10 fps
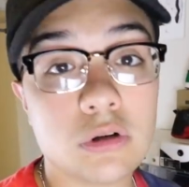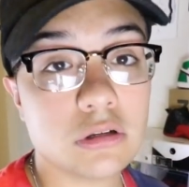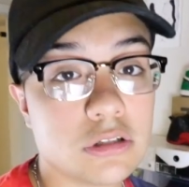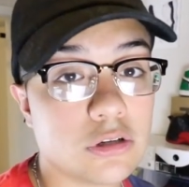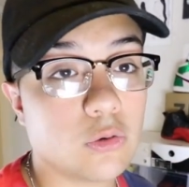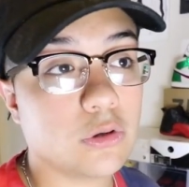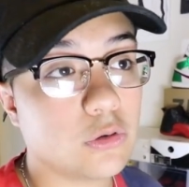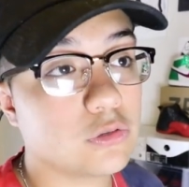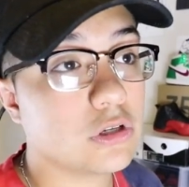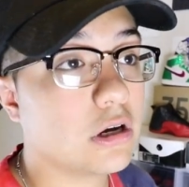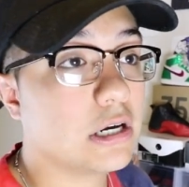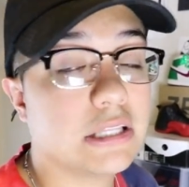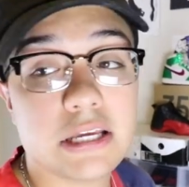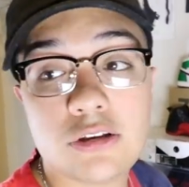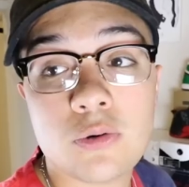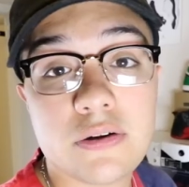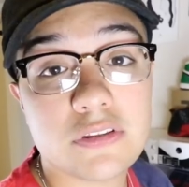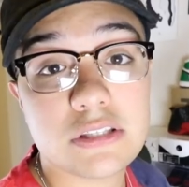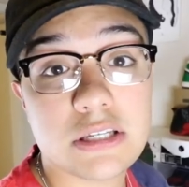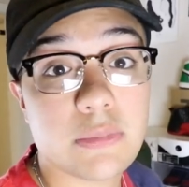want to know what those are, then you'll
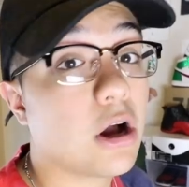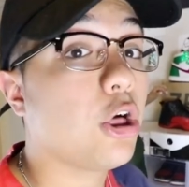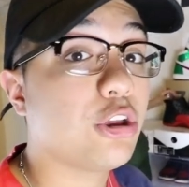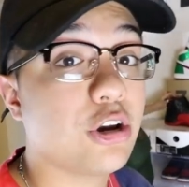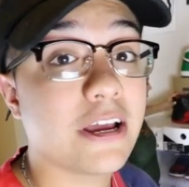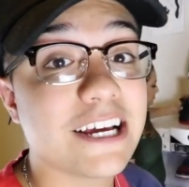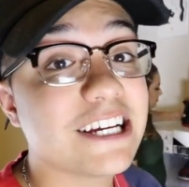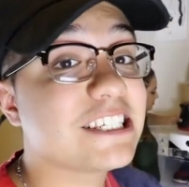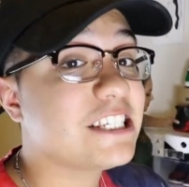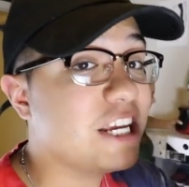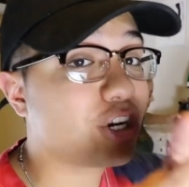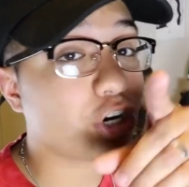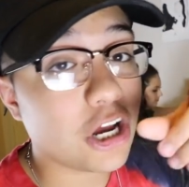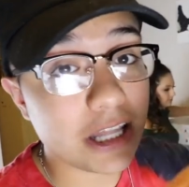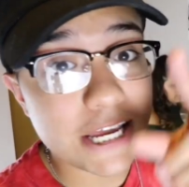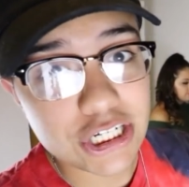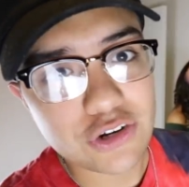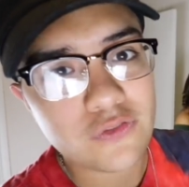have to see my other sneaker collection